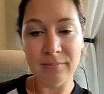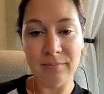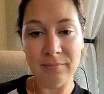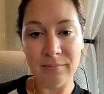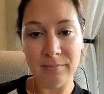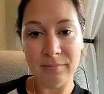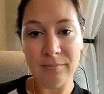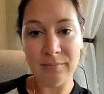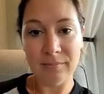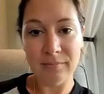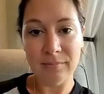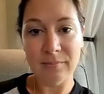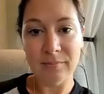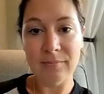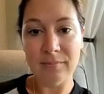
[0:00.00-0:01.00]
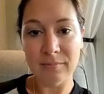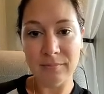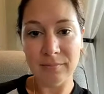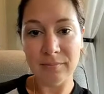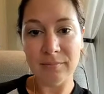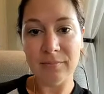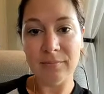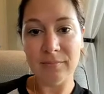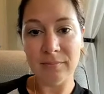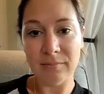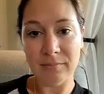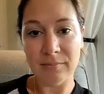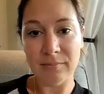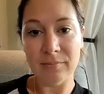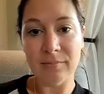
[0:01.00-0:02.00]

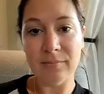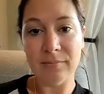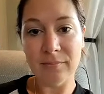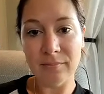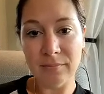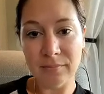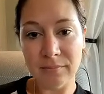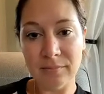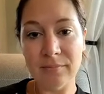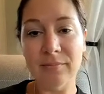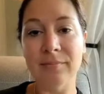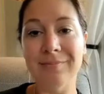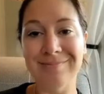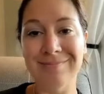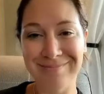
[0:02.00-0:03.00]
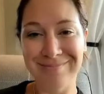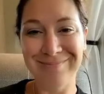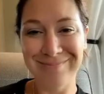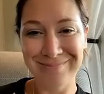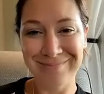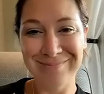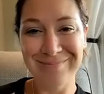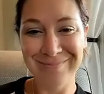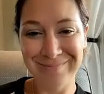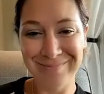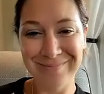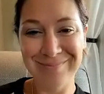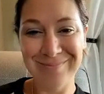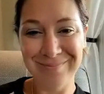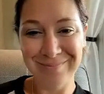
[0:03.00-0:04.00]

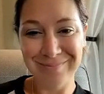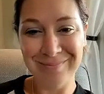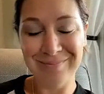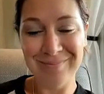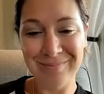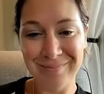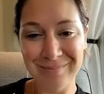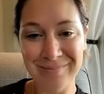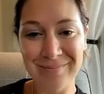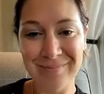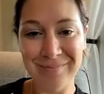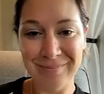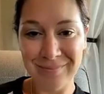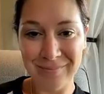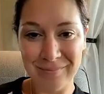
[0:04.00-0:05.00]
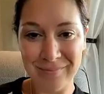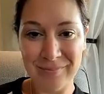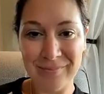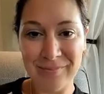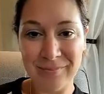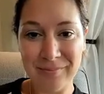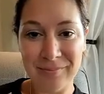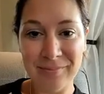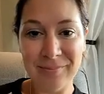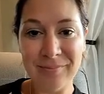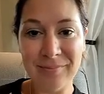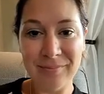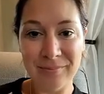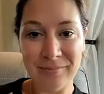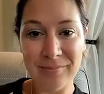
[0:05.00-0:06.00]

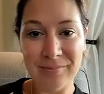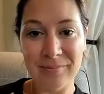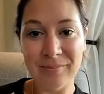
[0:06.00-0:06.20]
This person isn't speaking.